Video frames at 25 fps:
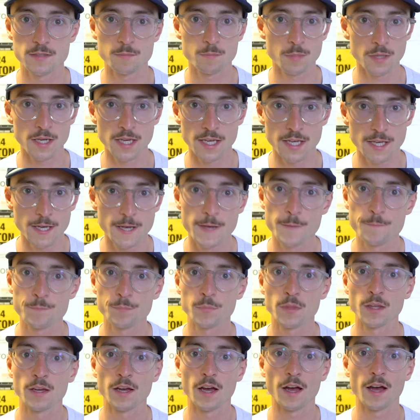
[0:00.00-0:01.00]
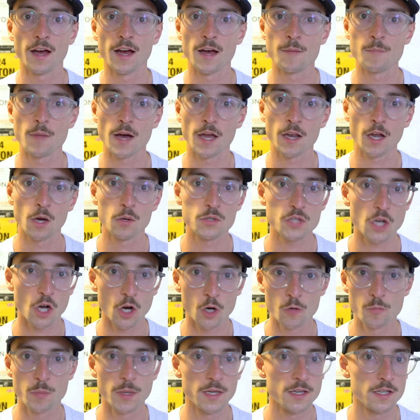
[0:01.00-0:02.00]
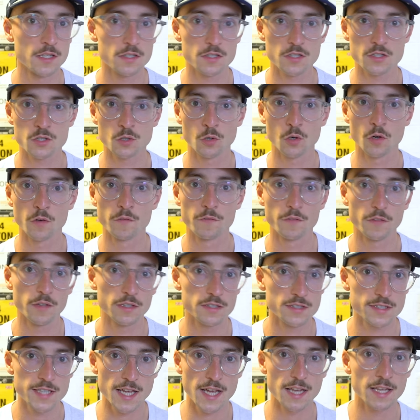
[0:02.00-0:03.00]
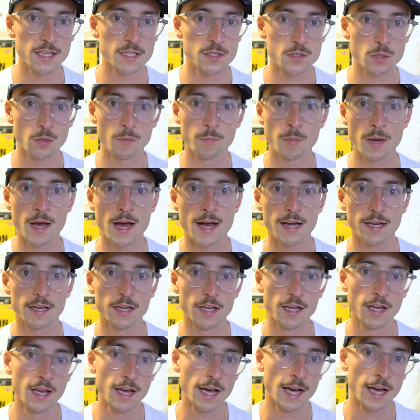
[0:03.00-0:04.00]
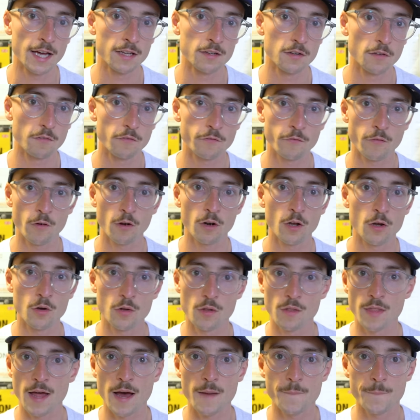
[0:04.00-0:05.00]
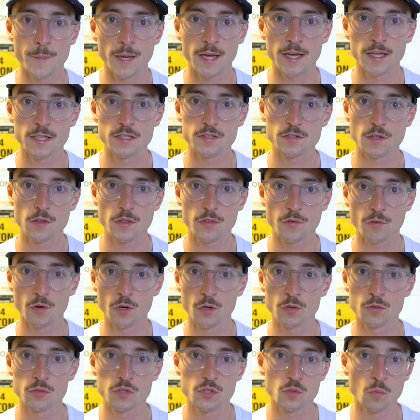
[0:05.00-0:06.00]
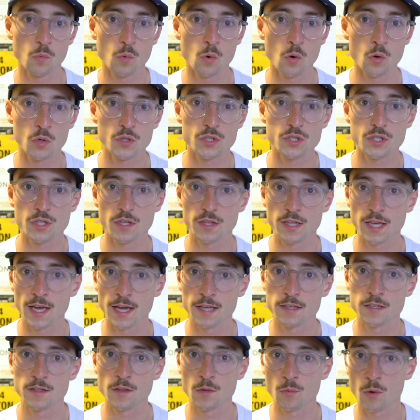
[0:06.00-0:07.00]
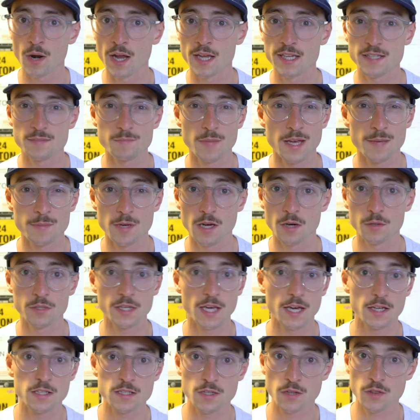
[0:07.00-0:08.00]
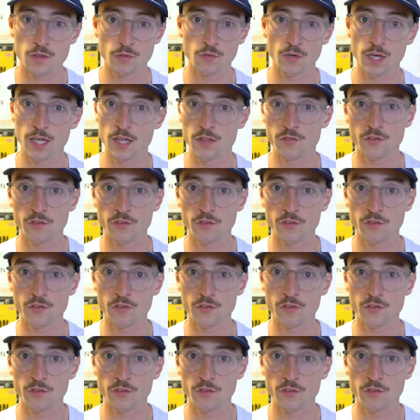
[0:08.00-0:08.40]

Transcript: to be. And I was hoping to sort of settle into a pack and follow that pace through towards the end of the race. Maybe I would get to 3,